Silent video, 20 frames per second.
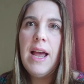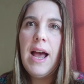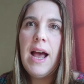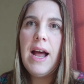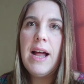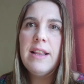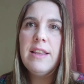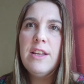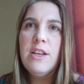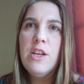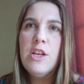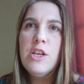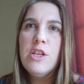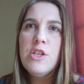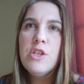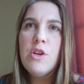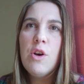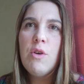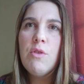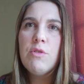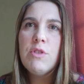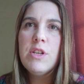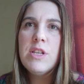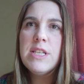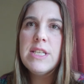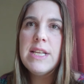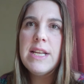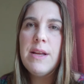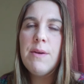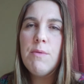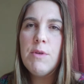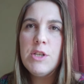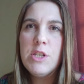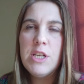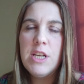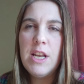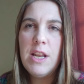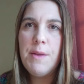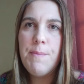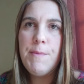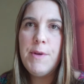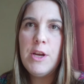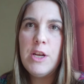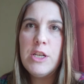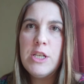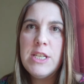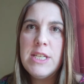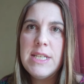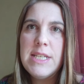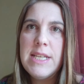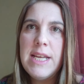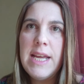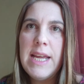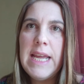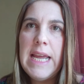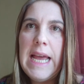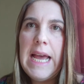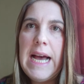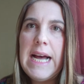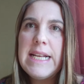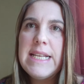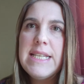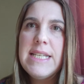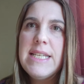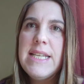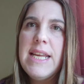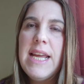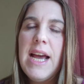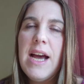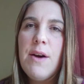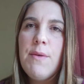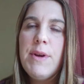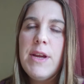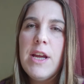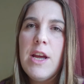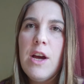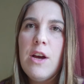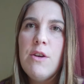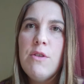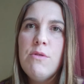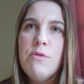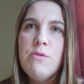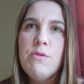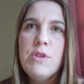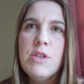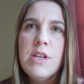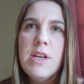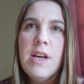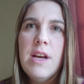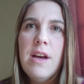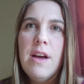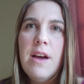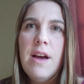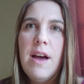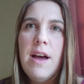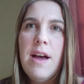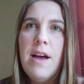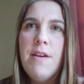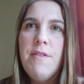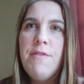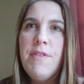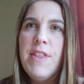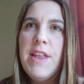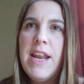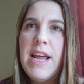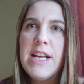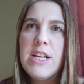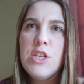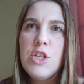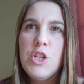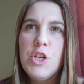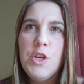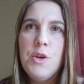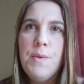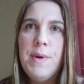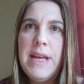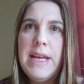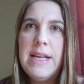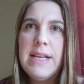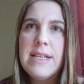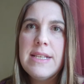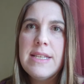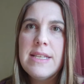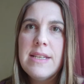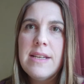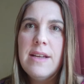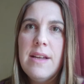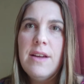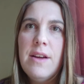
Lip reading: and the nurse told us that it wasn't an emergency and to see how it goes for the next 2 weeks.